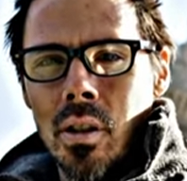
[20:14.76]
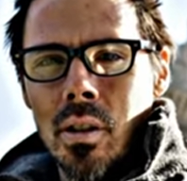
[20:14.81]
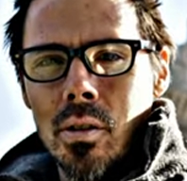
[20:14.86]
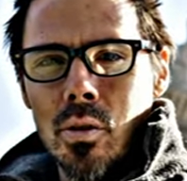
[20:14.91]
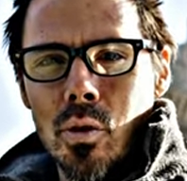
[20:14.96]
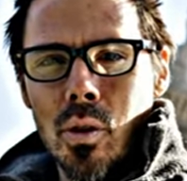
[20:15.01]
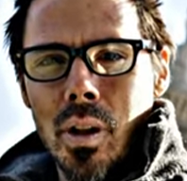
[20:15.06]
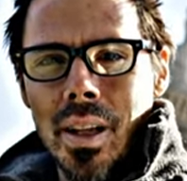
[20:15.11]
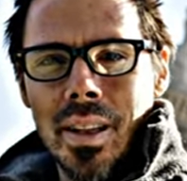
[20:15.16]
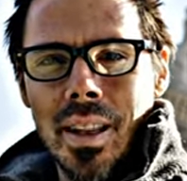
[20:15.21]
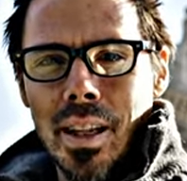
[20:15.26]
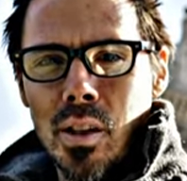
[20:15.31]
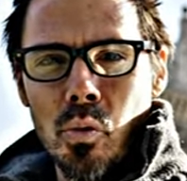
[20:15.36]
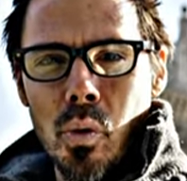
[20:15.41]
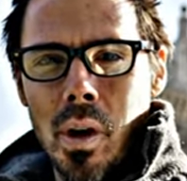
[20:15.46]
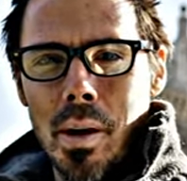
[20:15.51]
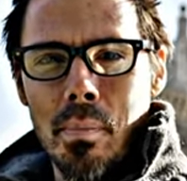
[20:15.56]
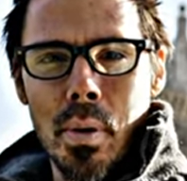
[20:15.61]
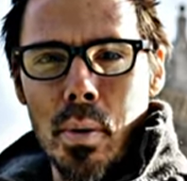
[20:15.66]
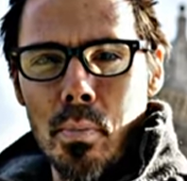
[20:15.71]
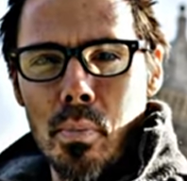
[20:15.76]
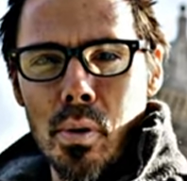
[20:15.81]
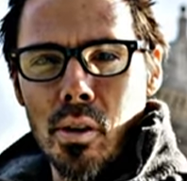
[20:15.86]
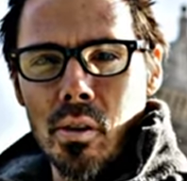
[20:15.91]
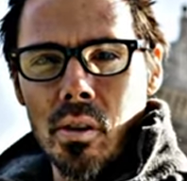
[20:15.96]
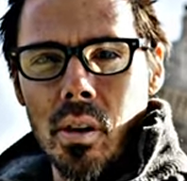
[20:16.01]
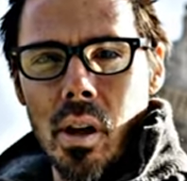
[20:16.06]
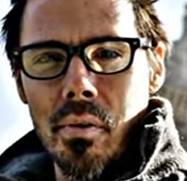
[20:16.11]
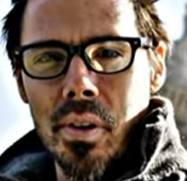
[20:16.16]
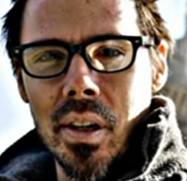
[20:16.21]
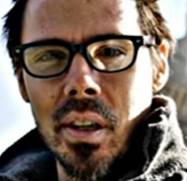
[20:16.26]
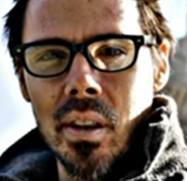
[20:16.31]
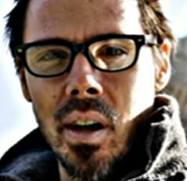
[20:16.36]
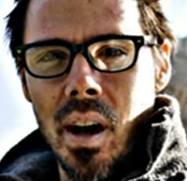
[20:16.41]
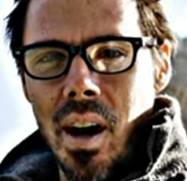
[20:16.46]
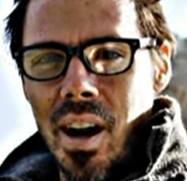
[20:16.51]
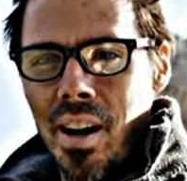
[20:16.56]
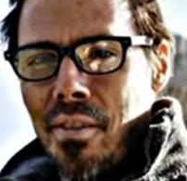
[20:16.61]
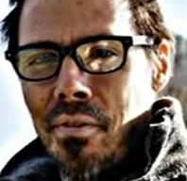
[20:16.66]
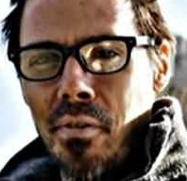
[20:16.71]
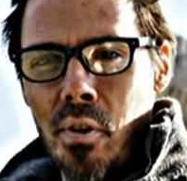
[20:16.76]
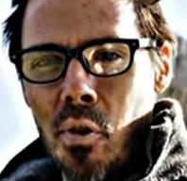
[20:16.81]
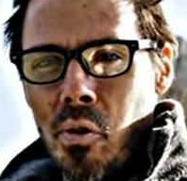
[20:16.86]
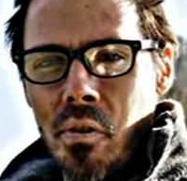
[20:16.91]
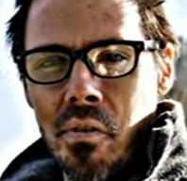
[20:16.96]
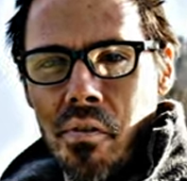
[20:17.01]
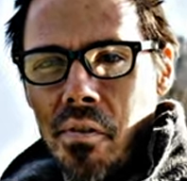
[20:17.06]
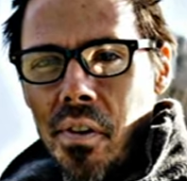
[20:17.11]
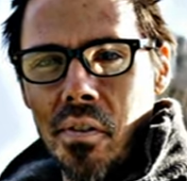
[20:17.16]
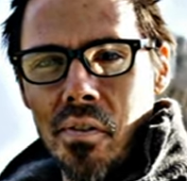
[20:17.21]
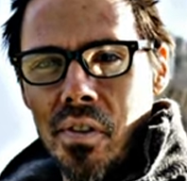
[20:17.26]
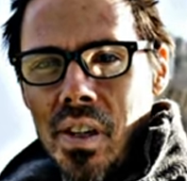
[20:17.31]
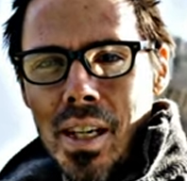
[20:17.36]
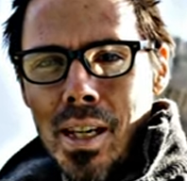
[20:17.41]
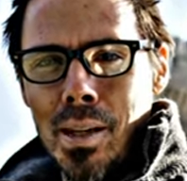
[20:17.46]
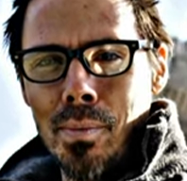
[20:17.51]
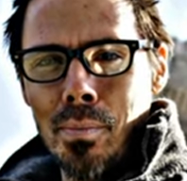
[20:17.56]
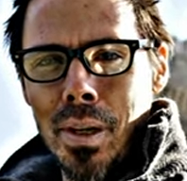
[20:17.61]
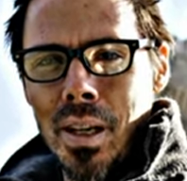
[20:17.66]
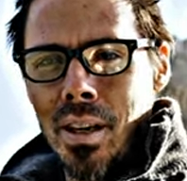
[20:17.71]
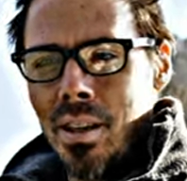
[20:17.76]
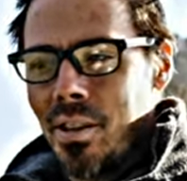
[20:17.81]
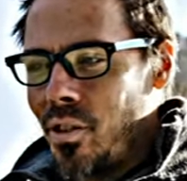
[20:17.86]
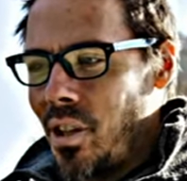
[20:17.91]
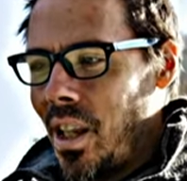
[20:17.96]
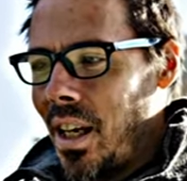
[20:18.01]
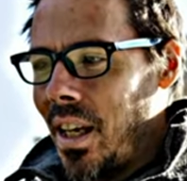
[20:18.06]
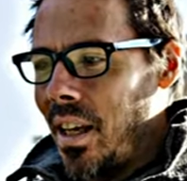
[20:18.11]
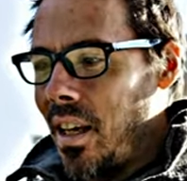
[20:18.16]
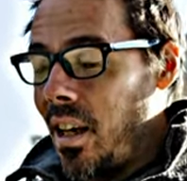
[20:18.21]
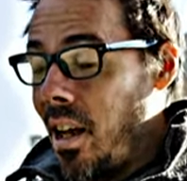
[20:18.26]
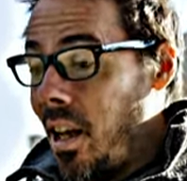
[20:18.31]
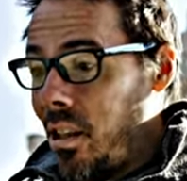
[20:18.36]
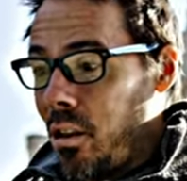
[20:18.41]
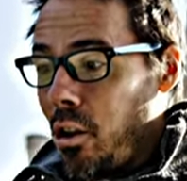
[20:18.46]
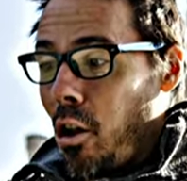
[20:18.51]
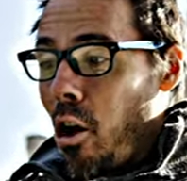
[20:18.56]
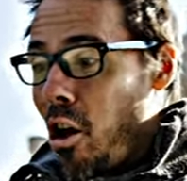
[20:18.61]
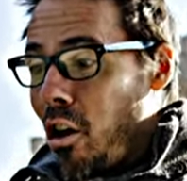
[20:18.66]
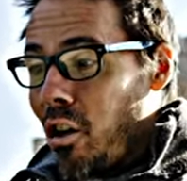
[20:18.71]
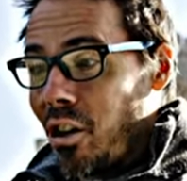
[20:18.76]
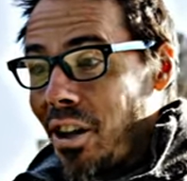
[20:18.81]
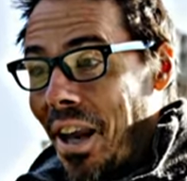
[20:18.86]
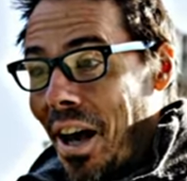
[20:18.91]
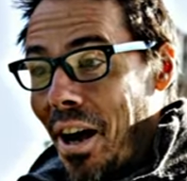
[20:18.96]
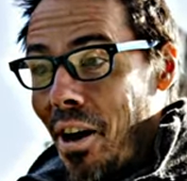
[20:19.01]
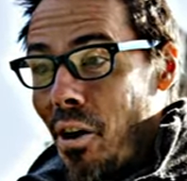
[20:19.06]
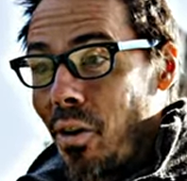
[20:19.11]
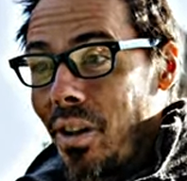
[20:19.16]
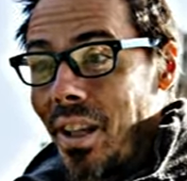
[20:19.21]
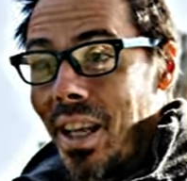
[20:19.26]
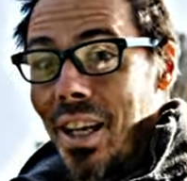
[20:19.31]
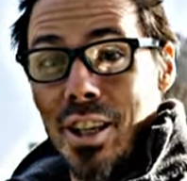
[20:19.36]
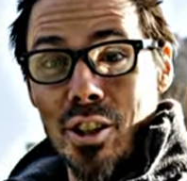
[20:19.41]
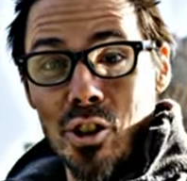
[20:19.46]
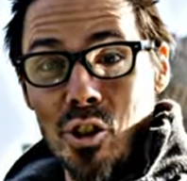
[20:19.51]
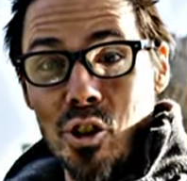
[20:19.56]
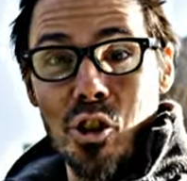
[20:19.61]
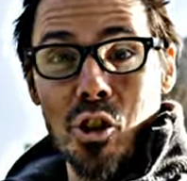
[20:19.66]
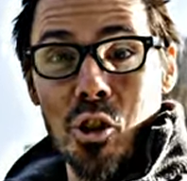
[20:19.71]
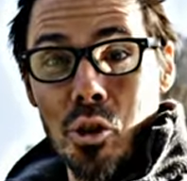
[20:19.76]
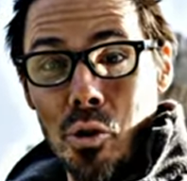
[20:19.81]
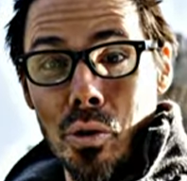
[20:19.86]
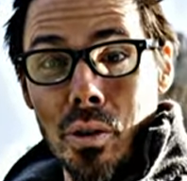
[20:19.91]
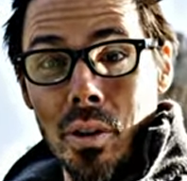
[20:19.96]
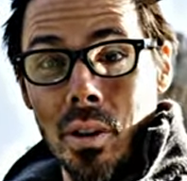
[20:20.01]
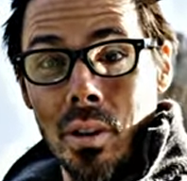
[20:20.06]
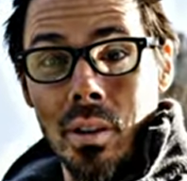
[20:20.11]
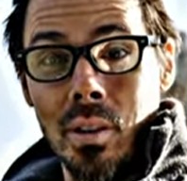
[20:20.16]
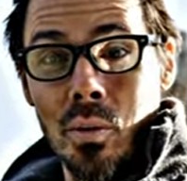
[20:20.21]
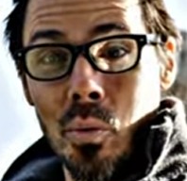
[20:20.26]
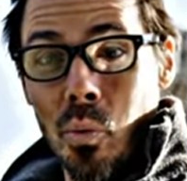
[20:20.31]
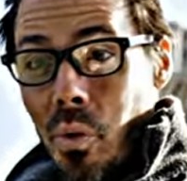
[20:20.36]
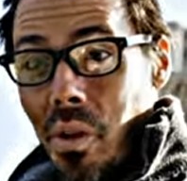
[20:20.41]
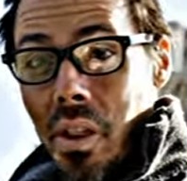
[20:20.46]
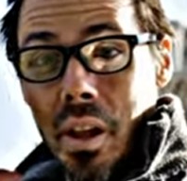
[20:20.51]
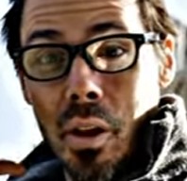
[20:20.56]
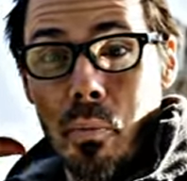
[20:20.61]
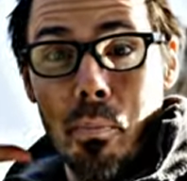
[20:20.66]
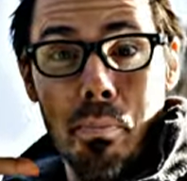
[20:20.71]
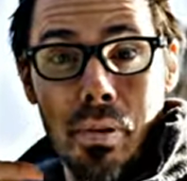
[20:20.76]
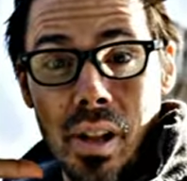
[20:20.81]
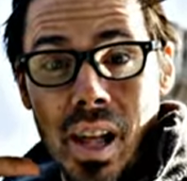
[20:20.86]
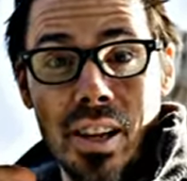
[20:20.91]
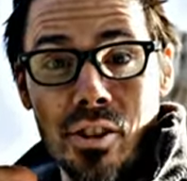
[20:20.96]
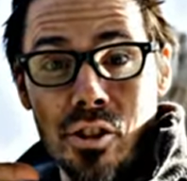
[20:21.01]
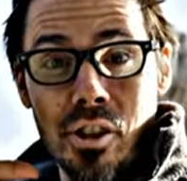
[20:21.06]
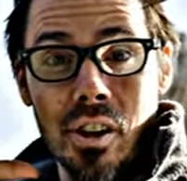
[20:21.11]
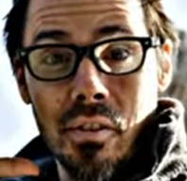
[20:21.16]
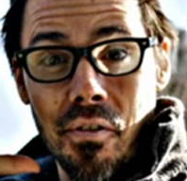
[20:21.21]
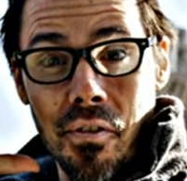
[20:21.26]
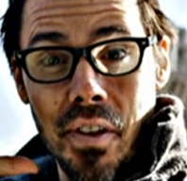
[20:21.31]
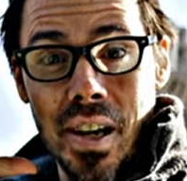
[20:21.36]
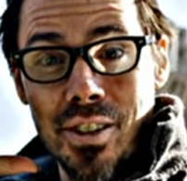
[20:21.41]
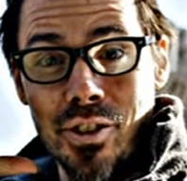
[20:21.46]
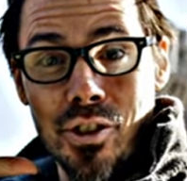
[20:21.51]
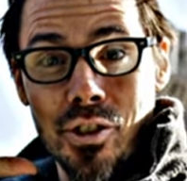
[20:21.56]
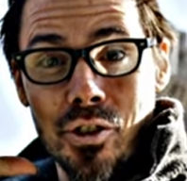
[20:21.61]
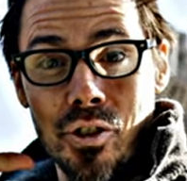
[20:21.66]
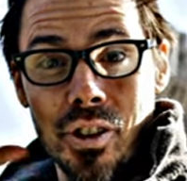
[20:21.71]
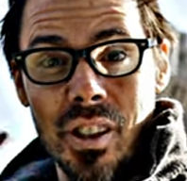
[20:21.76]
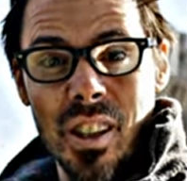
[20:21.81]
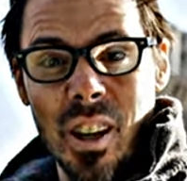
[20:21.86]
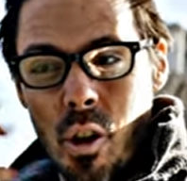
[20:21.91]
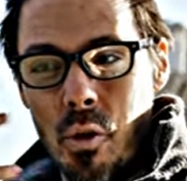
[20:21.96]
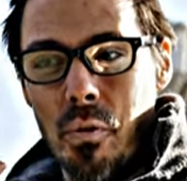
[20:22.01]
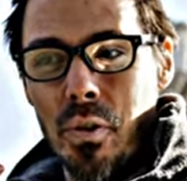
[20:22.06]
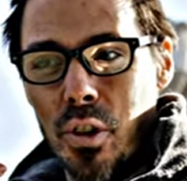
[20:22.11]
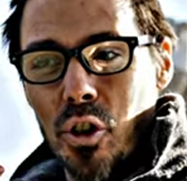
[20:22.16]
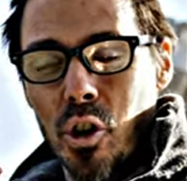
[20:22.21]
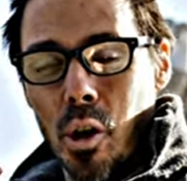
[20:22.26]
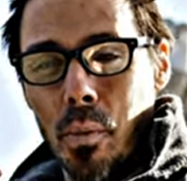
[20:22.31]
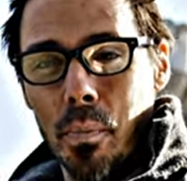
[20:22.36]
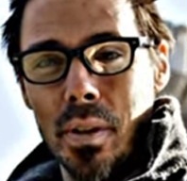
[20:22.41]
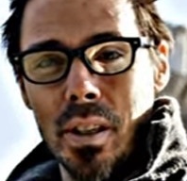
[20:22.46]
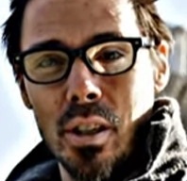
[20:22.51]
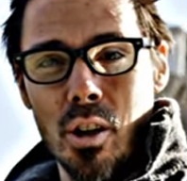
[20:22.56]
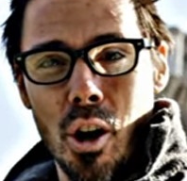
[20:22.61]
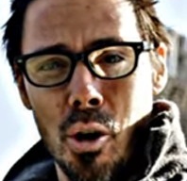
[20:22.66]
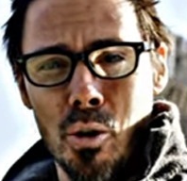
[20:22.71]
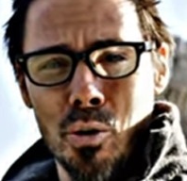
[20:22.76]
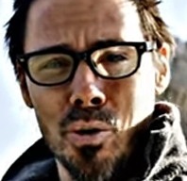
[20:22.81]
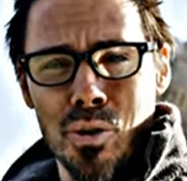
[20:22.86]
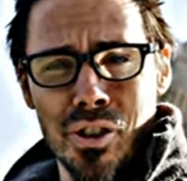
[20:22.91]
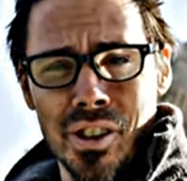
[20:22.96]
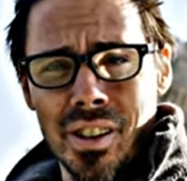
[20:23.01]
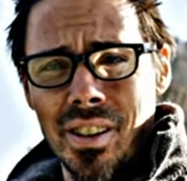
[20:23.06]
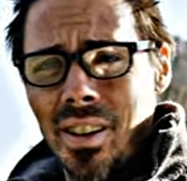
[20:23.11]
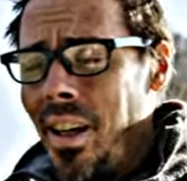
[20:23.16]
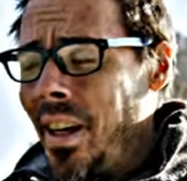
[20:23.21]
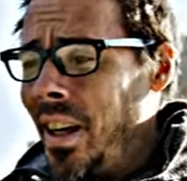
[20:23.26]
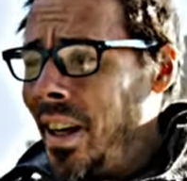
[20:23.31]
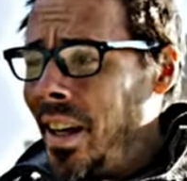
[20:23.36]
So like, that's why people are loving the iPhone 15, because they get log now and they can shoot without plastic faces and over-sharpened tones, and